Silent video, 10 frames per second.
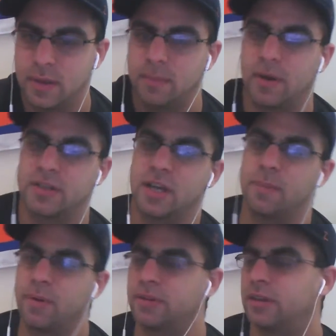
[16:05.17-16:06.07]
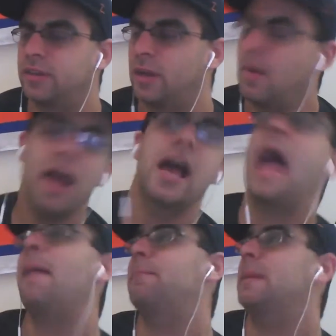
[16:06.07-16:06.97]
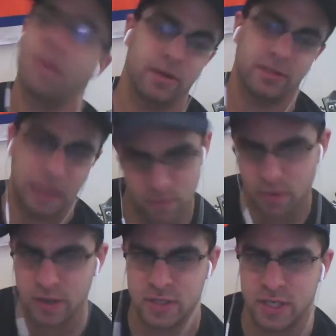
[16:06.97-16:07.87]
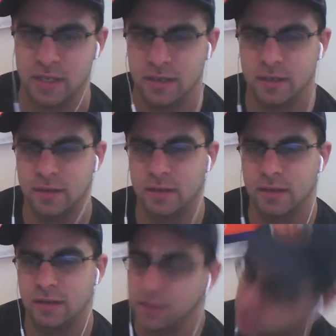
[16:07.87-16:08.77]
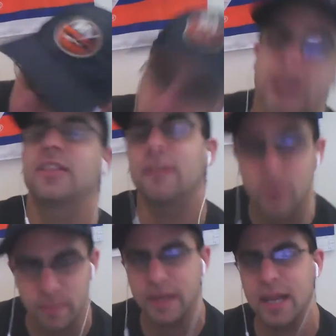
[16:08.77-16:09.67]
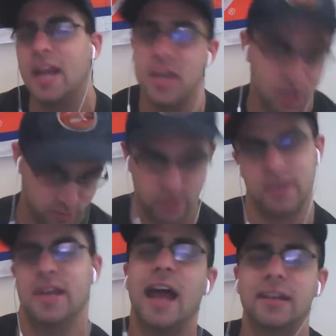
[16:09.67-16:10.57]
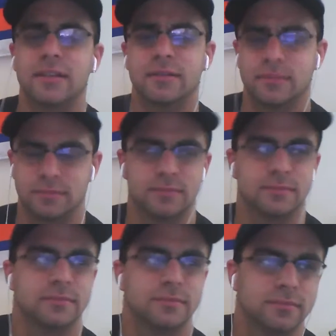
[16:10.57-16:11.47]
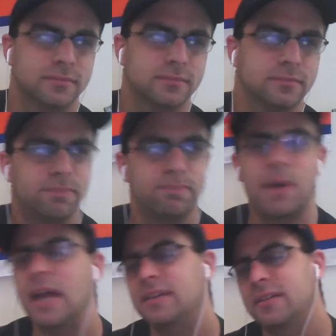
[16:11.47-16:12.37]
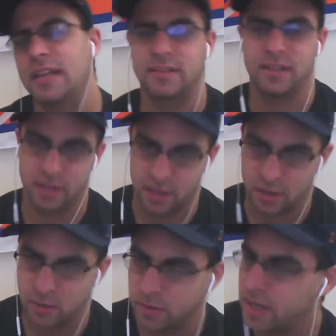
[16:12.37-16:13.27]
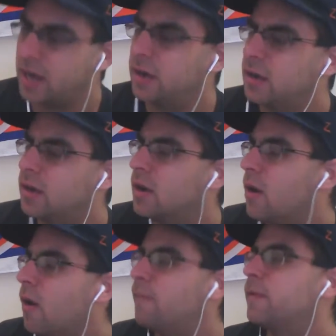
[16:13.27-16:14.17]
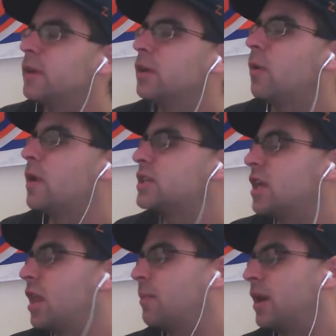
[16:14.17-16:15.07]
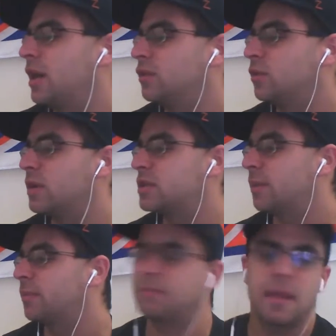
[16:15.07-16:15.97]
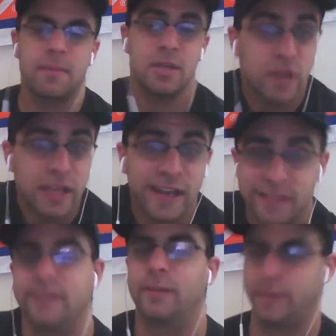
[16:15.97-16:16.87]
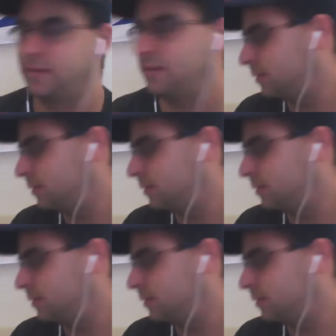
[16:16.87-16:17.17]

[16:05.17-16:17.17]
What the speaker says: Barzal birthday today. Well, happy birthday, Barzy. Did you do anything for me yet? No, you did not. But that's neither here nor there. Hopefully you are celebrating doing something, maybe drinking a little bit,